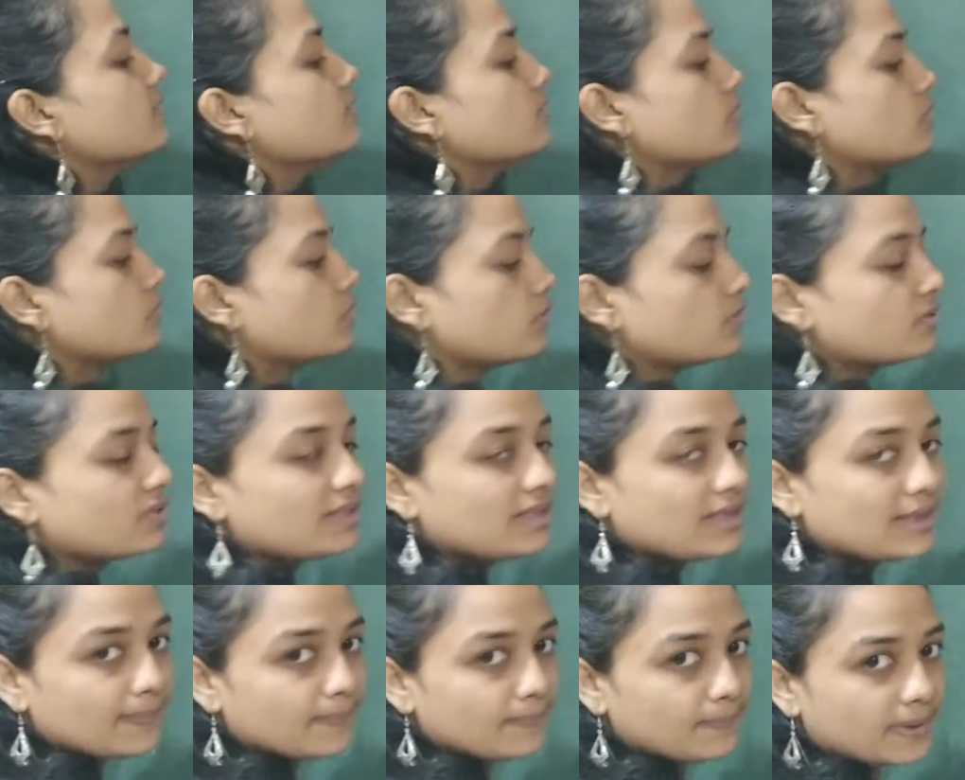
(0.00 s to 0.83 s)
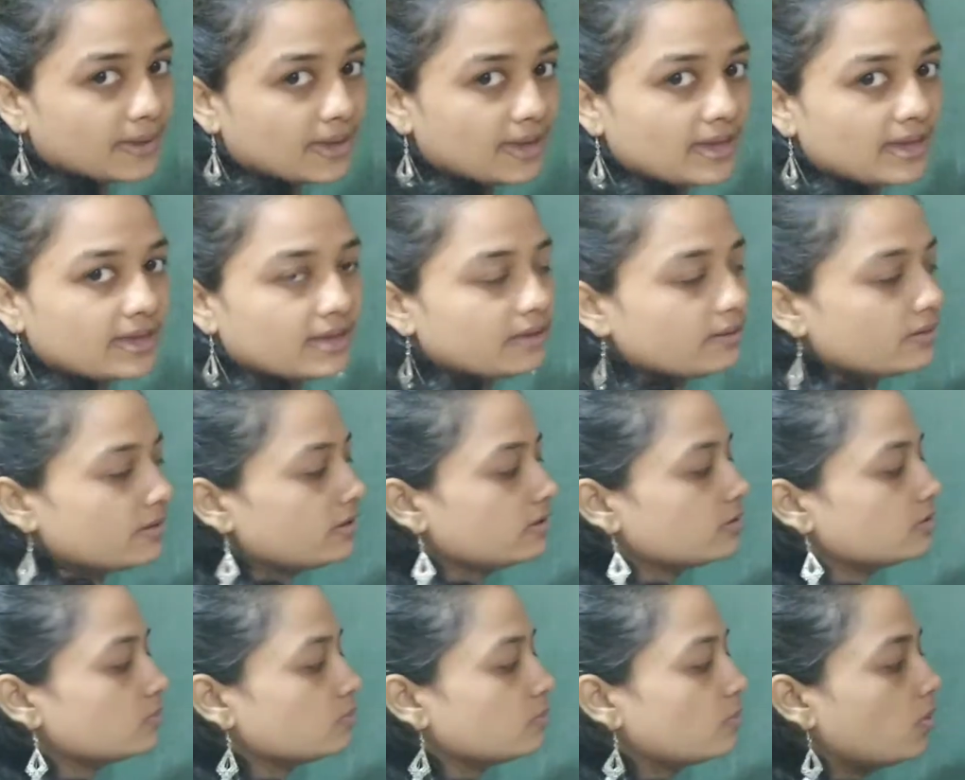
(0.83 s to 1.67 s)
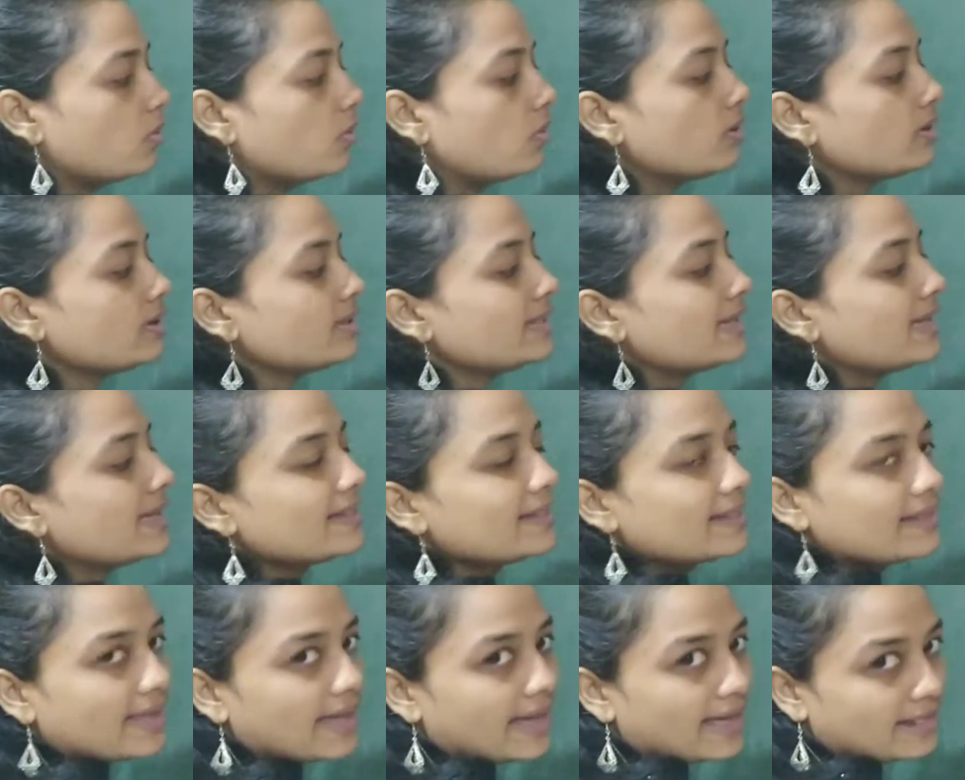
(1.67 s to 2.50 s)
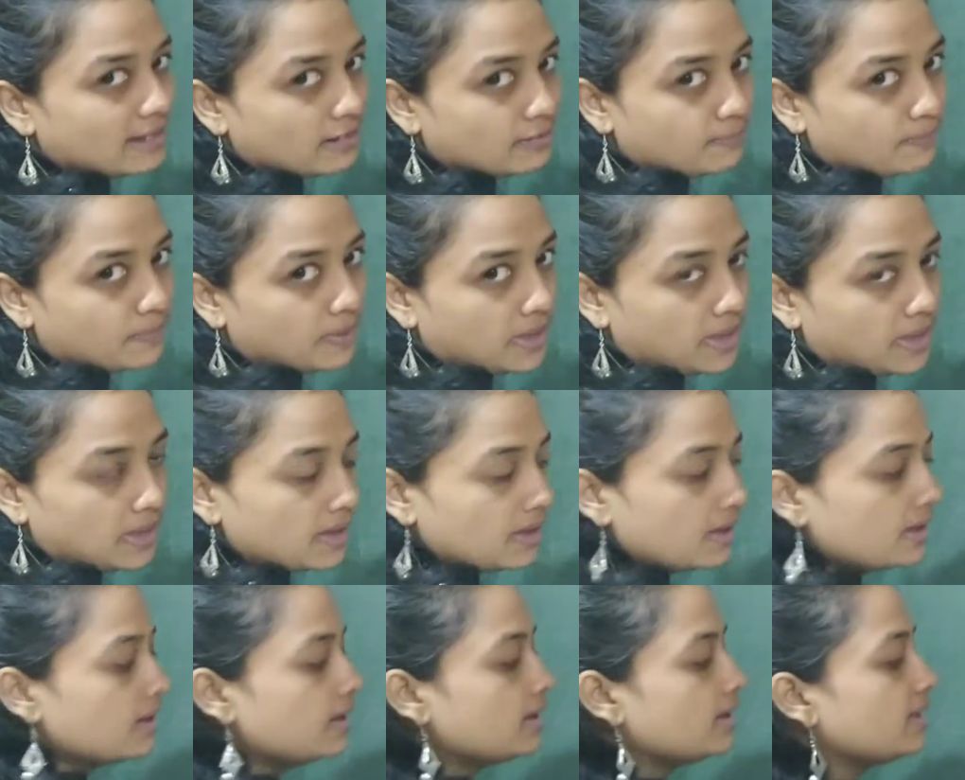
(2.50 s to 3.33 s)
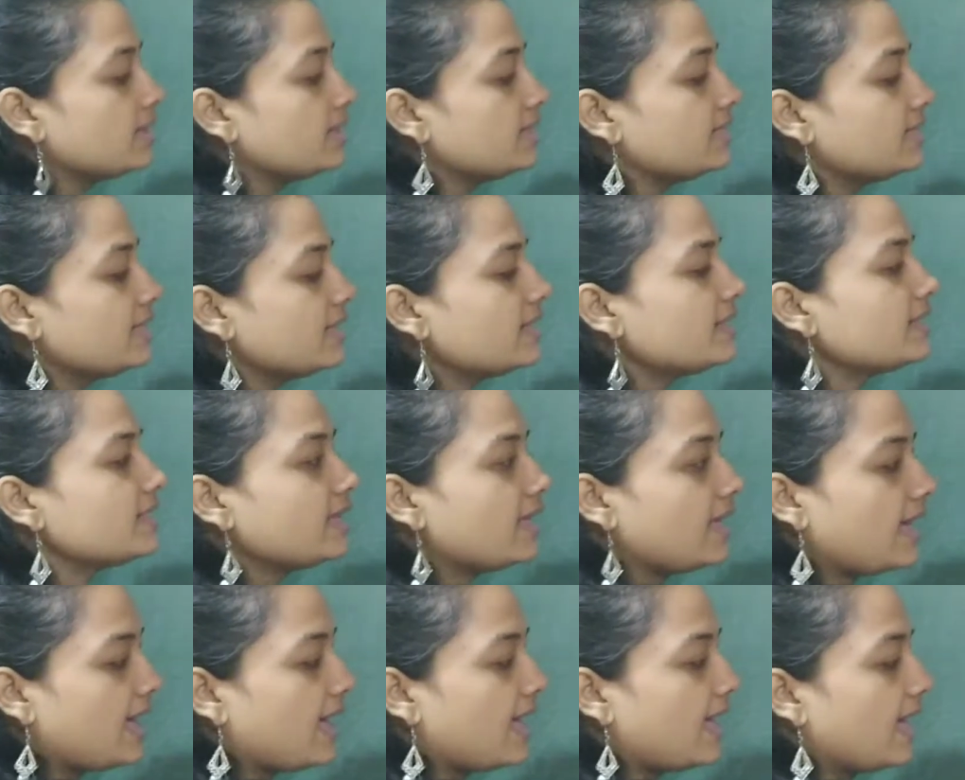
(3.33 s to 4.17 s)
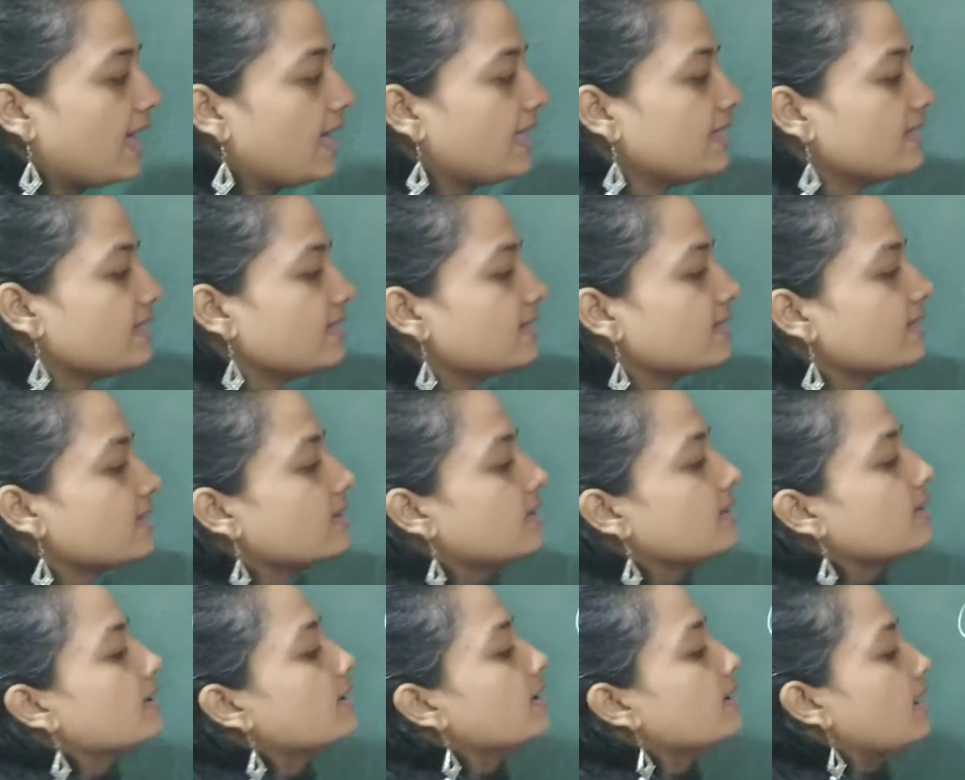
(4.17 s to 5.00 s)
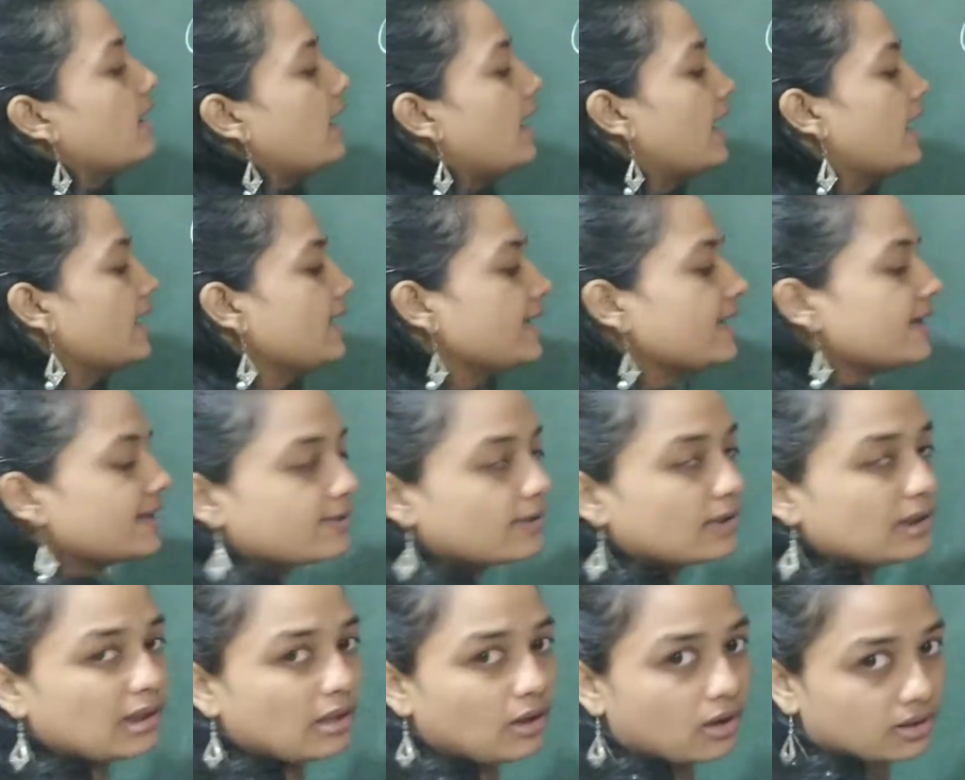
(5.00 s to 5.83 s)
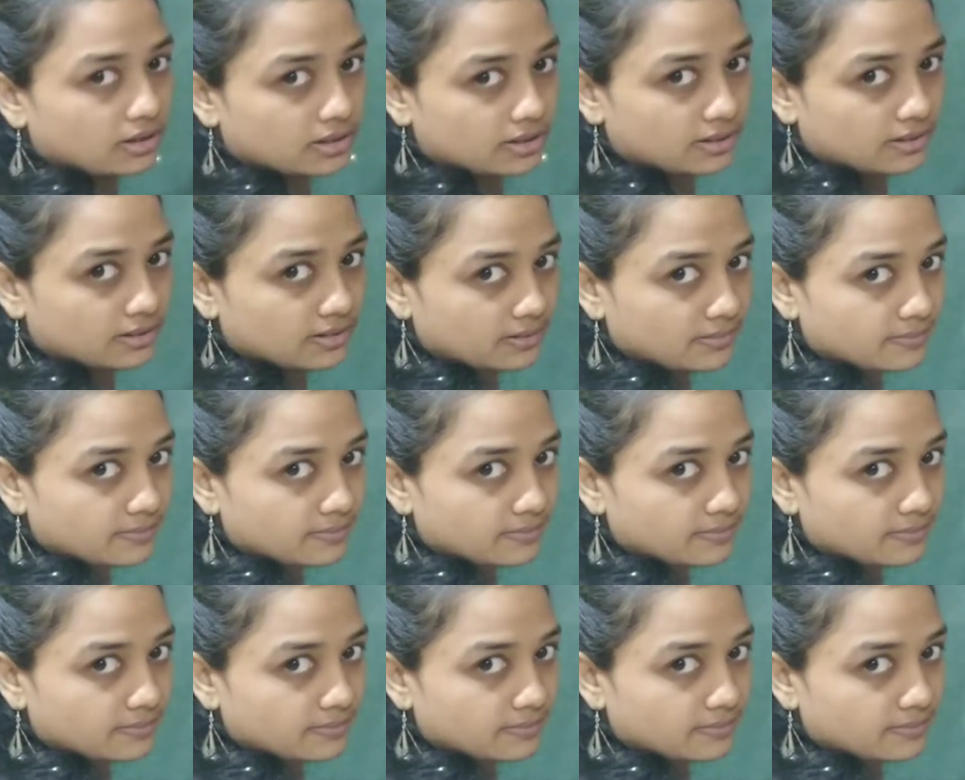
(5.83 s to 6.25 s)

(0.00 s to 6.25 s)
So CP is more than SP. In this case, I get a loss.